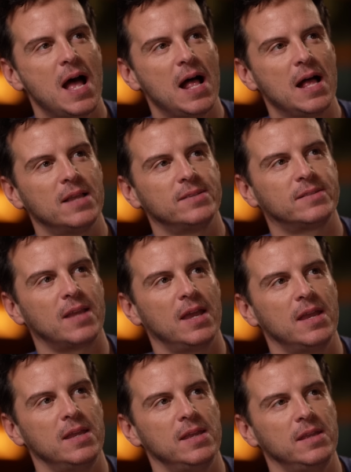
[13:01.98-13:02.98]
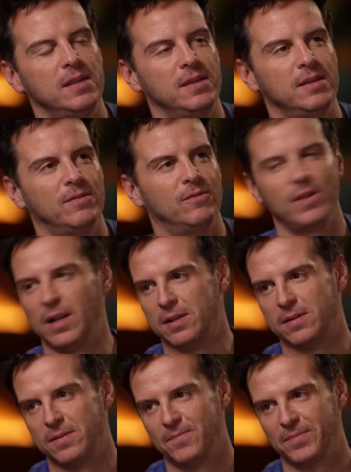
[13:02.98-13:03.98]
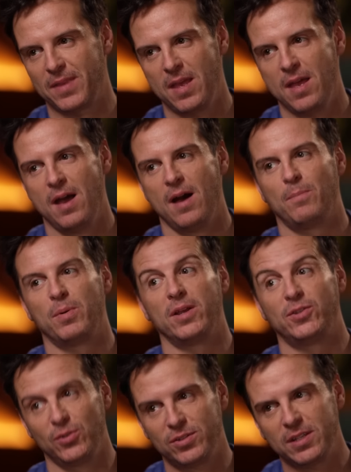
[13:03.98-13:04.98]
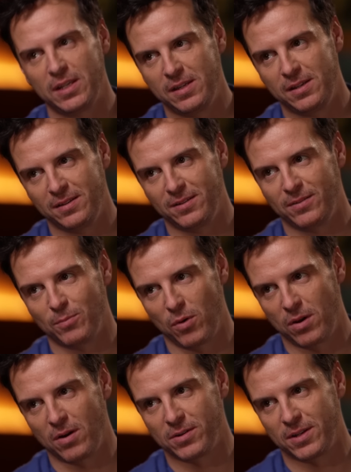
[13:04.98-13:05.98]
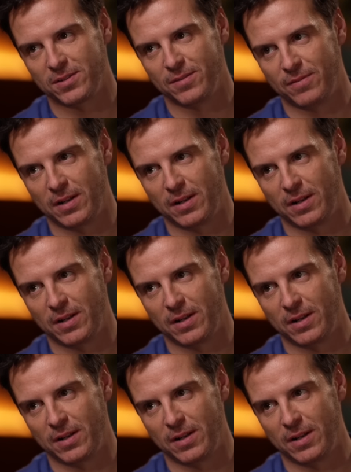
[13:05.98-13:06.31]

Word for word: as a villain, but I do see Moriarty as a